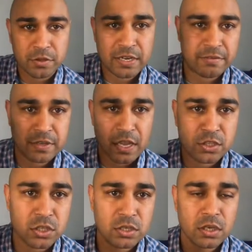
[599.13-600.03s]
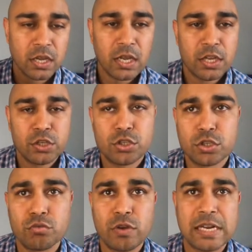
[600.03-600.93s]
the navigation. You
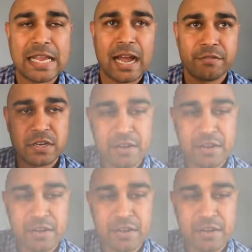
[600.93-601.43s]
should really have your